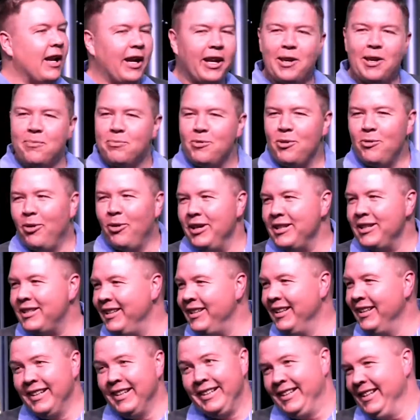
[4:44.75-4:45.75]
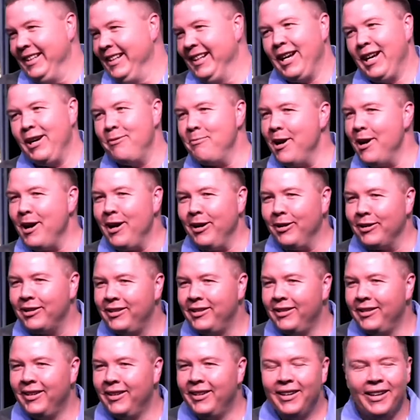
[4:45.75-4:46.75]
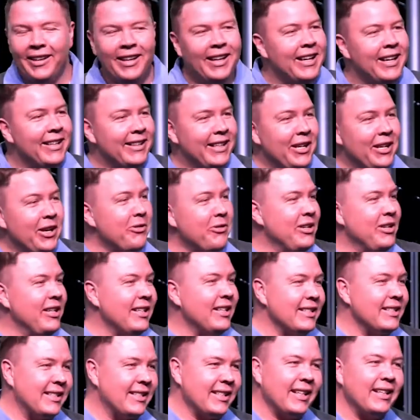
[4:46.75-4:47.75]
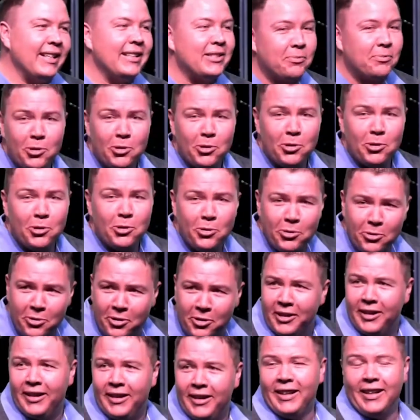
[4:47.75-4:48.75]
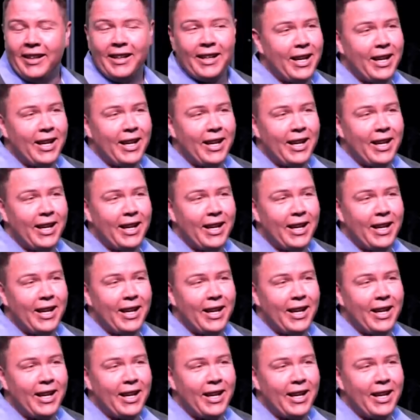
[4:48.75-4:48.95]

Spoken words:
And I keep on washing it. It didn't come out. Then I realized it's blue.